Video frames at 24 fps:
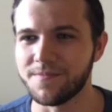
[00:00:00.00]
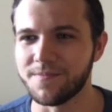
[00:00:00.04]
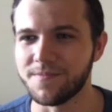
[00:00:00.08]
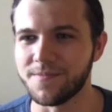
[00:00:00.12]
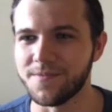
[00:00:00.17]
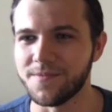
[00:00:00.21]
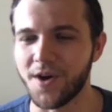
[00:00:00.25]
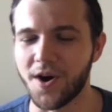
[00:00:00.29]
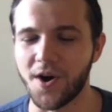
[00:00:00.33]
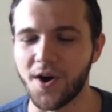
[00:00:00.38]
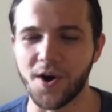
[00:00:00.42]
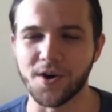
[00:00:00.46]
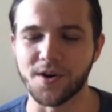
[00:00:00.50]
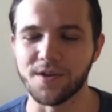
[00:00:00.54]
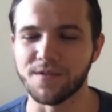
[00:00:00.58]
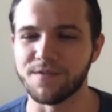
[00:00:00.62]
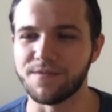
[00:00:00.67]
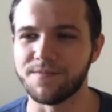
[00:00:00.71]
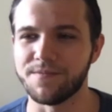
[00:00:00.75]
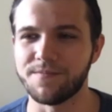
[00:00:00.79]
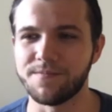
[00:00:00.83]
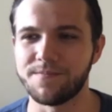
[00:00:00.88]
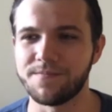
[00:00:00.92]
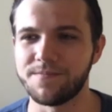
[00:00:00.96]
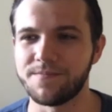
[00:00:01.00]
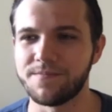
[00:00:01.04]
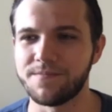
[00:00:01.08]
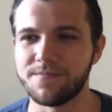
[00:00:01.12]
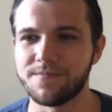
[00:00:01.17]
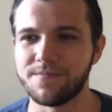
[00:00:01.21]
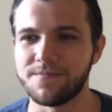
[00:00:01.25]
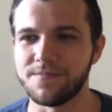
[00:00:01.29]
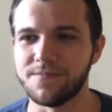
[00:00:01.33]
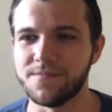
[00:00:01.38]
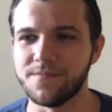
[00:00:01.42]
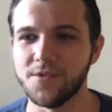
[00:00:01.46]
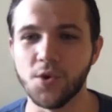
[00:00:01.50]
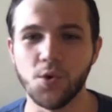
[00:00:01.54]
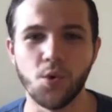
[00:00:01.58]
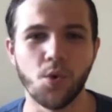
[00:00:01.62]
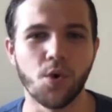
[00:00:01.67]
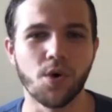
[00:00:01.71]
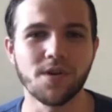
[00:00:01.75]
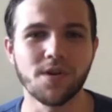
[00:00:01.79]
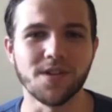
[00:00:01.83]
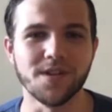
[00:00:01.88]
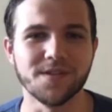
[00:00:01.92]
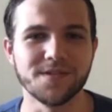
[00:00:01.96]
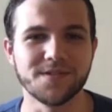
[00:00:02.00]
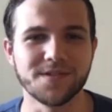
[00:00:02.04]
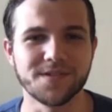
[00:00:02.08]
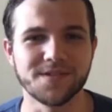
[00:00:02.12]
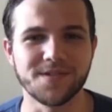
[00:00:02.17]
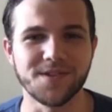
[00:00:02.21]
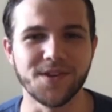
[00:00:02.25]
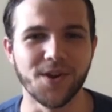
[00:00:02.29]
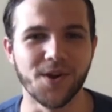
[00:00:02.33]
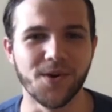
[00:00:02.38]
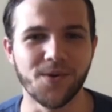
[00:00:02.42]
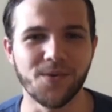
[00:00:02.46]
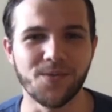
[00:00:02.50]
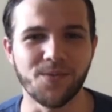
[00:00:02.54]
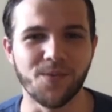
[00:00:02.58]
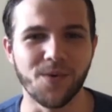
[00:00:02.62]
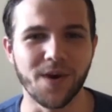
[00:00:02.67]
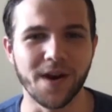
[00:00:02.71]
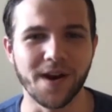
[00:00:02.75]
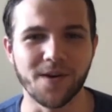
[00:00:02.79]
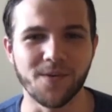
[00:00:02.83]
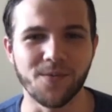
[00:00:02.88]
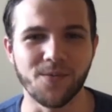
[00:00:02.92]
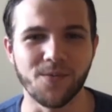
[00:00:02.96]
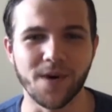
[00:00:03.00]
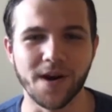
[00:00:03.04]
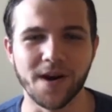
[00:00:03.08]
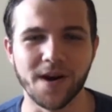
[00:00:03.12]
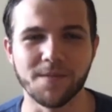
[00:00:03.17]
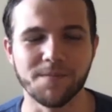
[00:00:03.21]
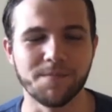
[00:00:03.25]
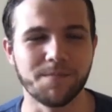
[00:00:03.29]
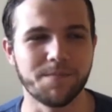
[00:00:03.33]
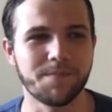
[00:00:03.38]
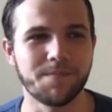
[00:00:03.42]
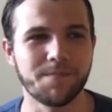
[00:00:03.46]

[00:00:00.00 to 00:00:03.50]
in the heart of New Orleans, you know, where, where